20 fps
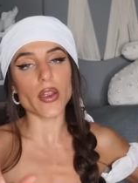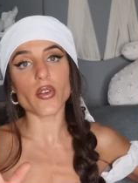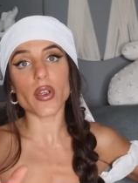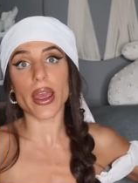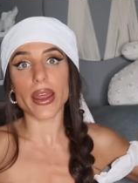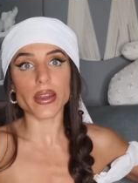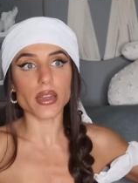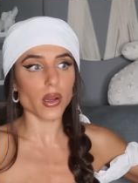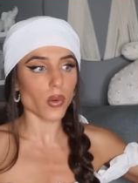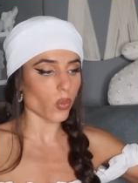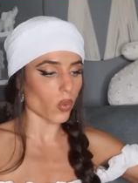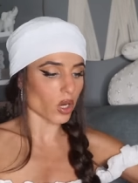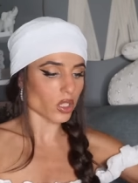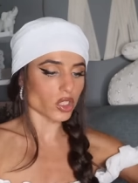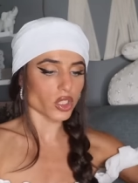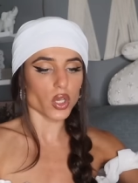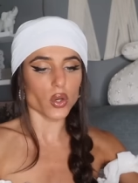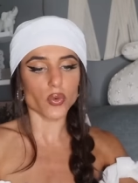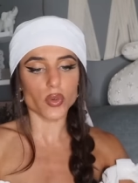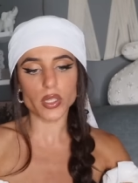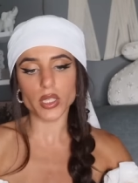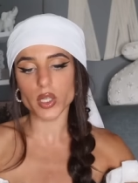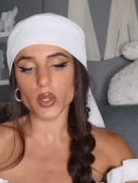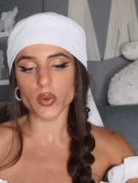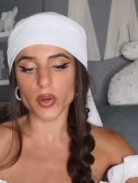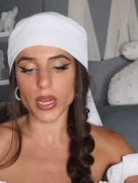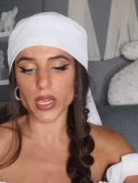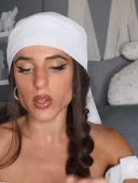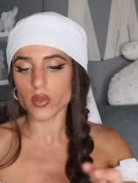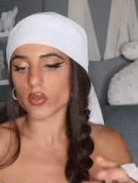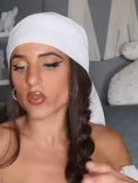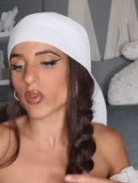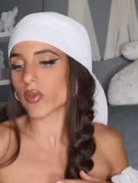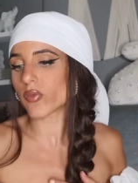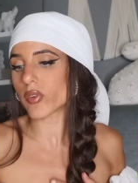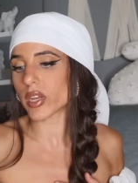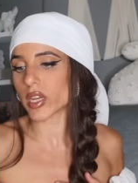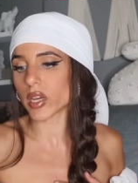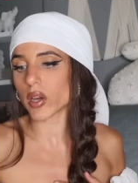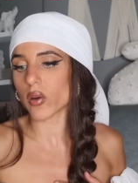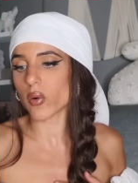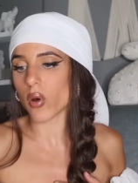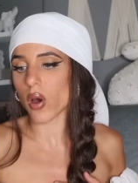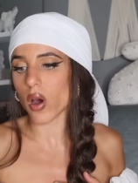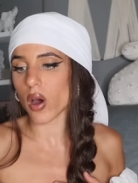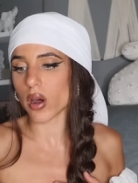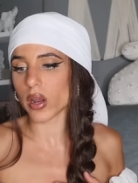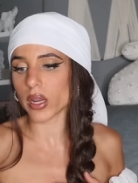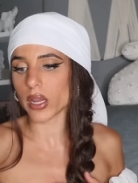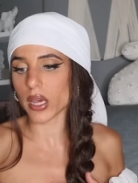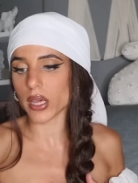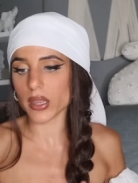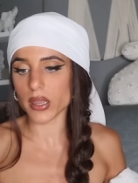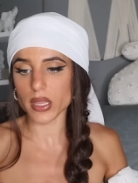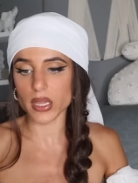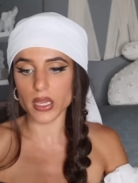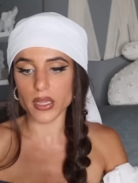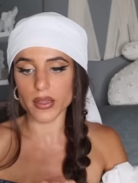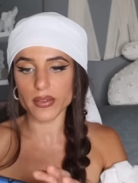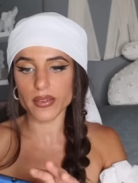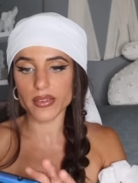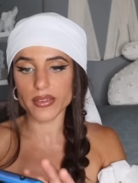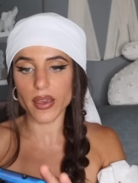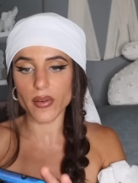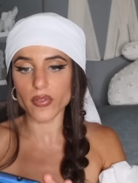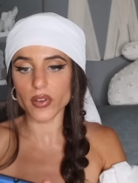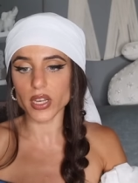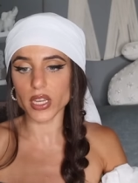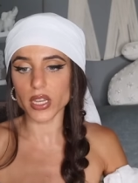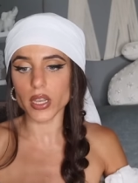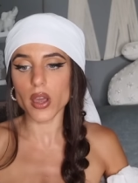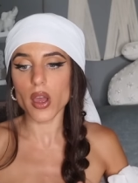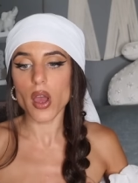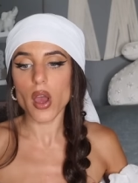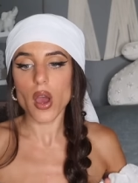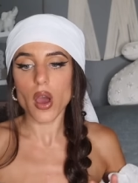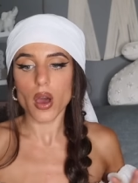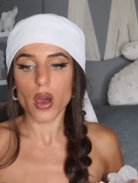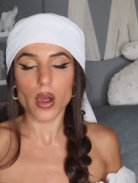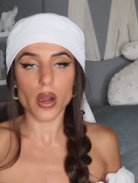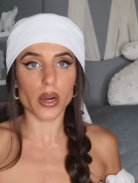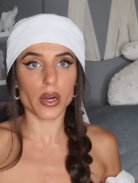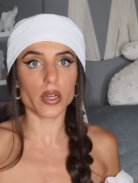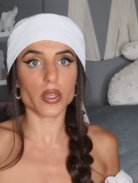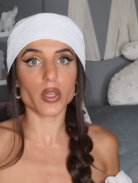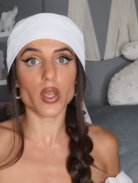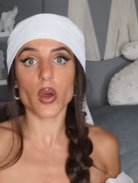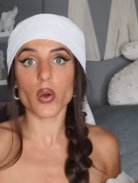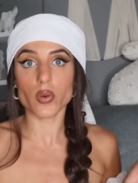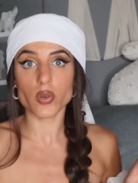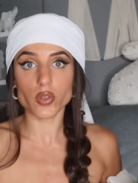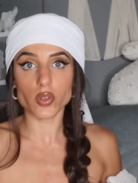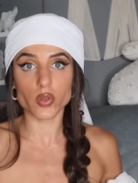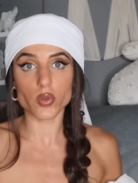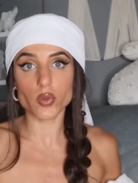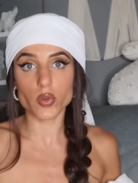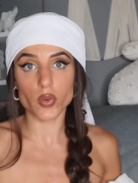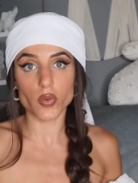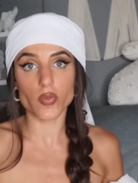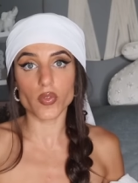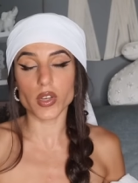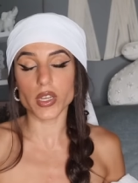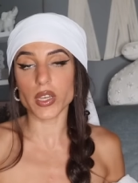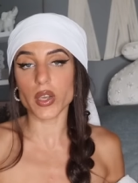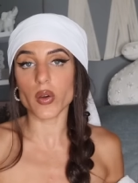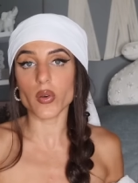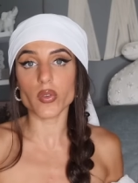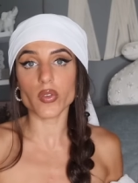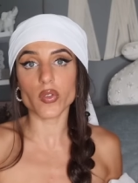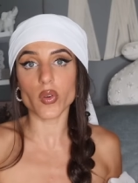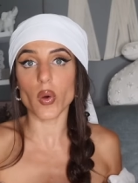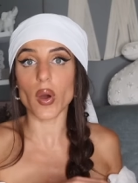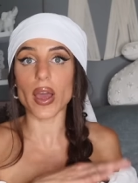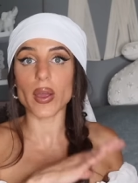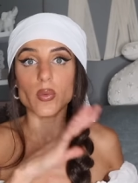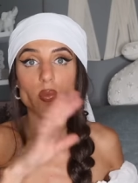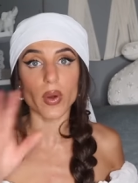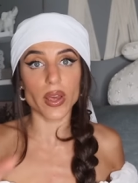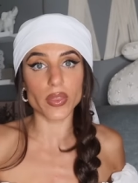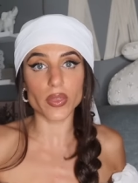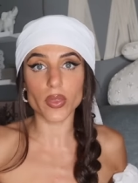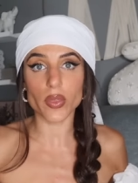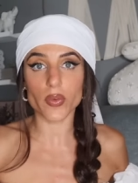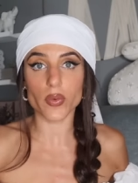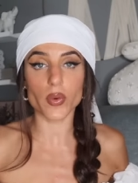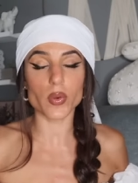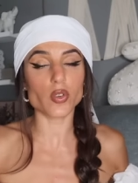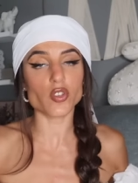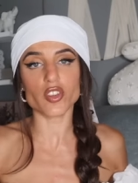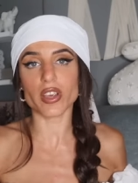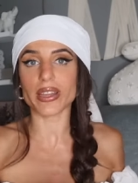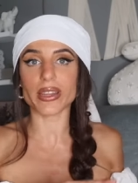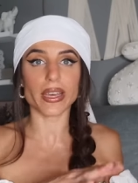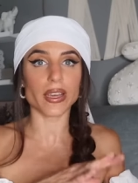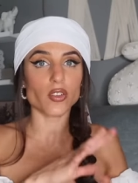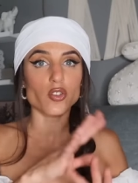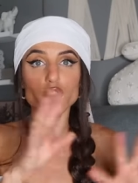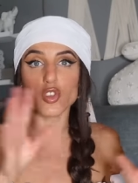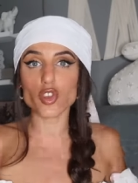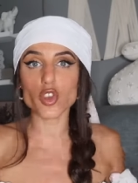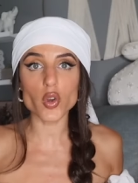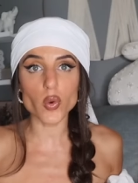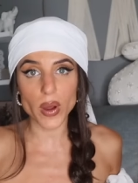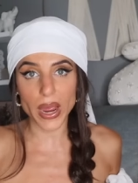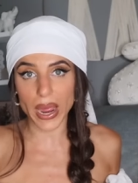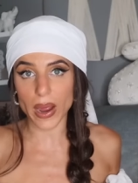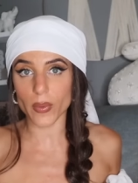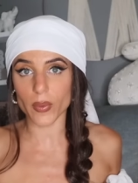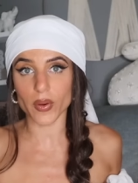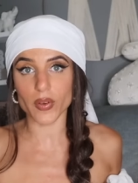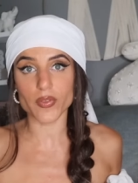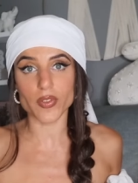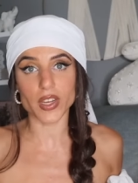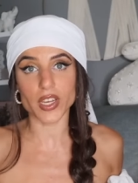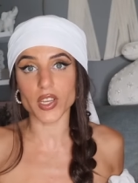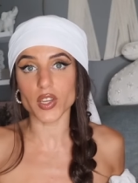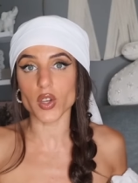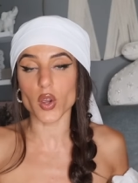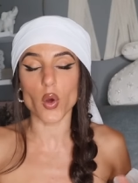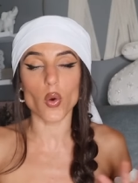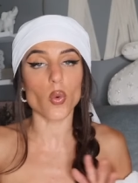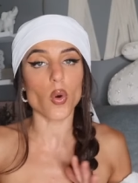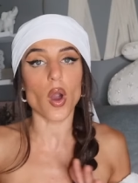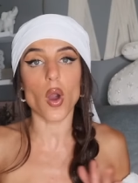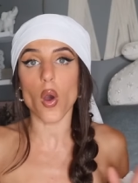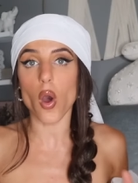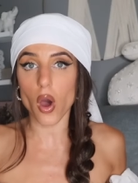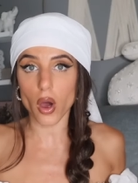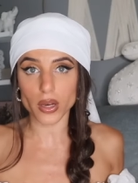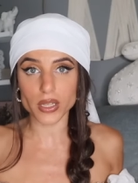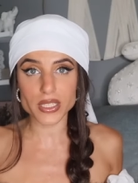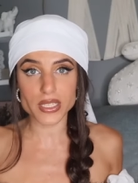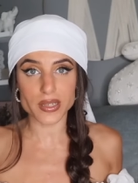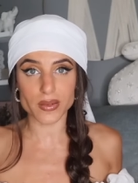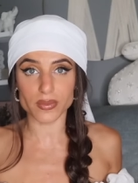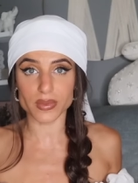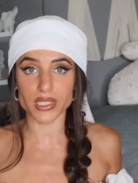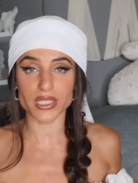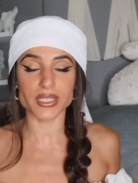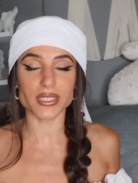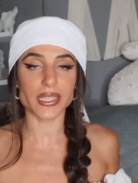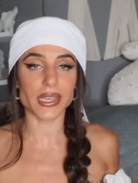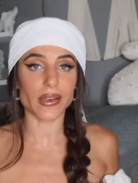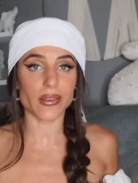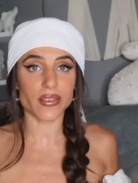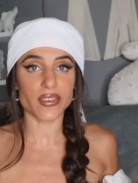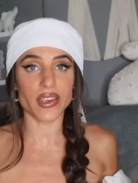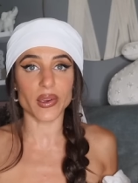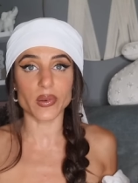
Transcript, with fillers: I ended watching a really great YouTube video on the Stephanie Harlowe YouTube video. So I went through, she had like a two hour video, awesome details.